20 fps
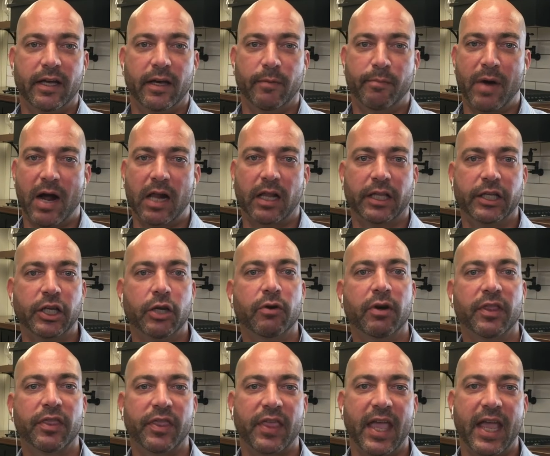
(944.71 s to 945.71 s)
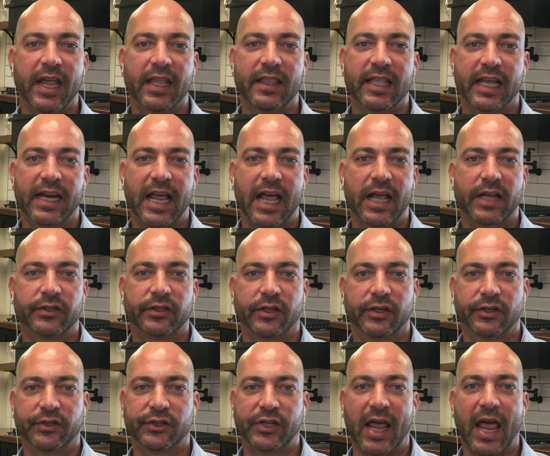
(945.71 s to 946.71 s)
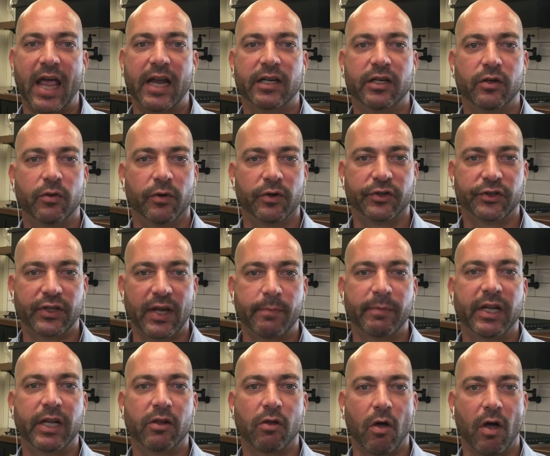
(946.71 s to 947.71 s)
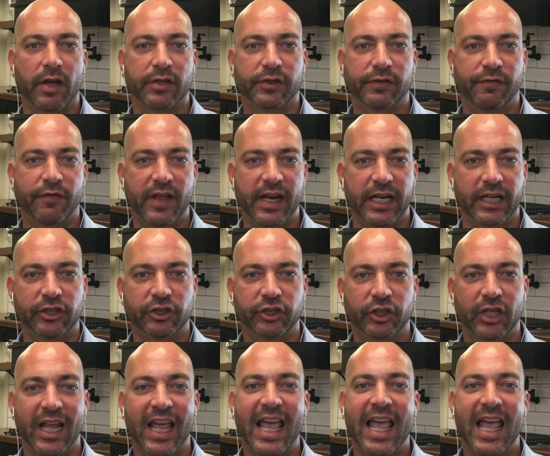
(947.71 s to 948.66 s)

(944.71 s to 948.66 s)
a polyurethane that has a satin or semi-gloss finish.